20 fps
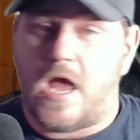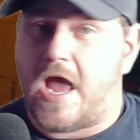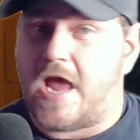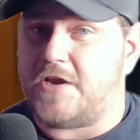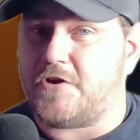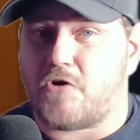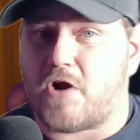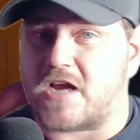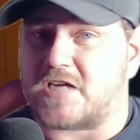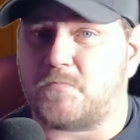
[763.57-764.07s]

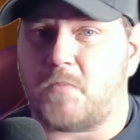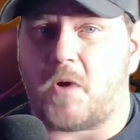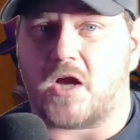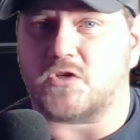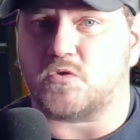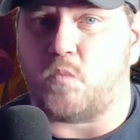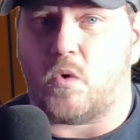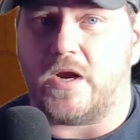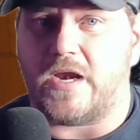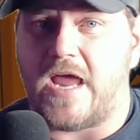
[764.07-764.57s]
and your
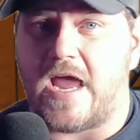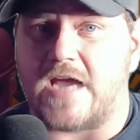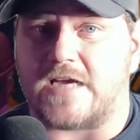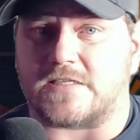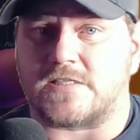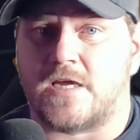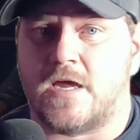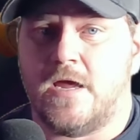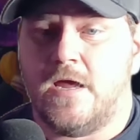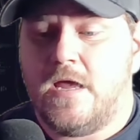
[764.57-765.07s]
Xbox One
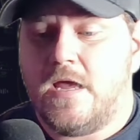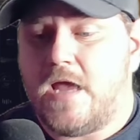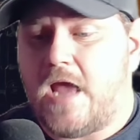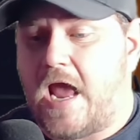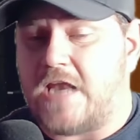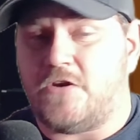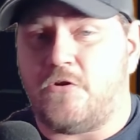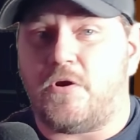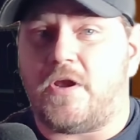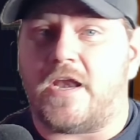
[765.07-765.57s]
X.
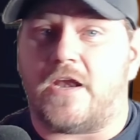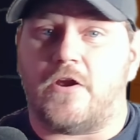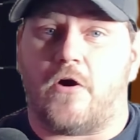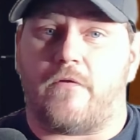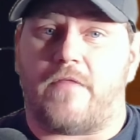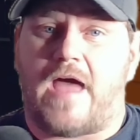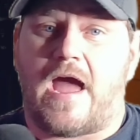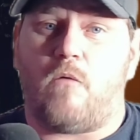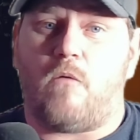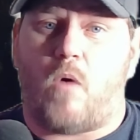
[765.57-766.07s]
And you didn't
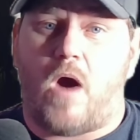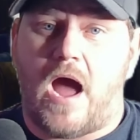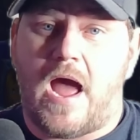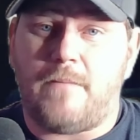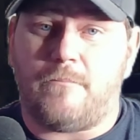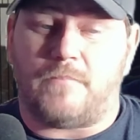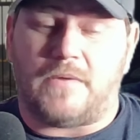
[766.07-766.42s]
know that why?